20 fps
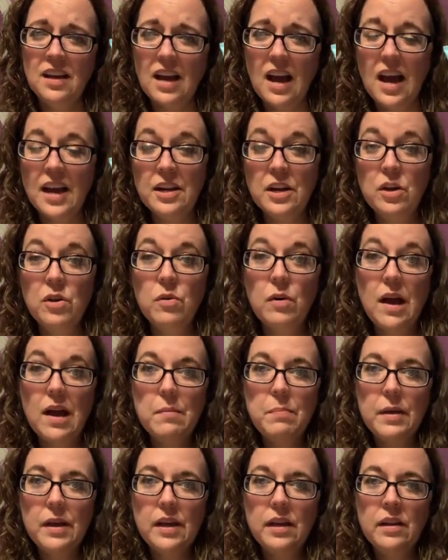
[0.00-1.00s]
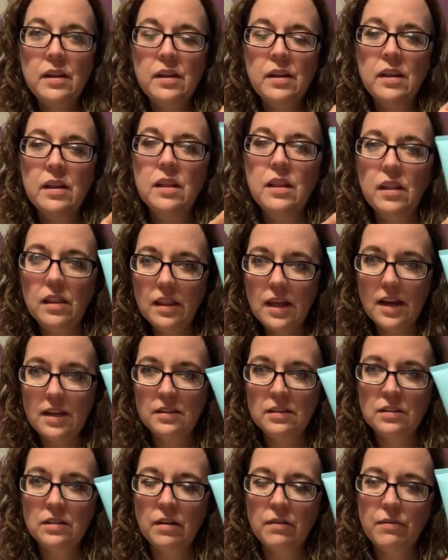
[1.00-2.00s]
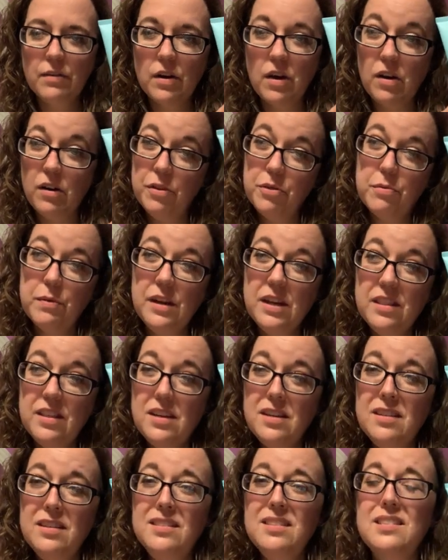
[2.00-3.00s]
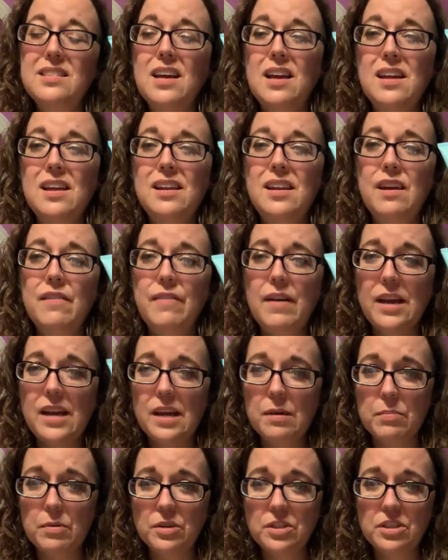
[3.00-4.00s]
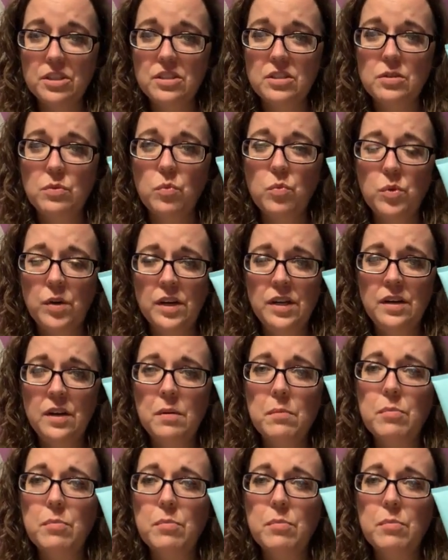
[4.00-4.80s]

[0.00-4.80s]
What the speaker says: I know I paid less for all three of these than if I had purchased one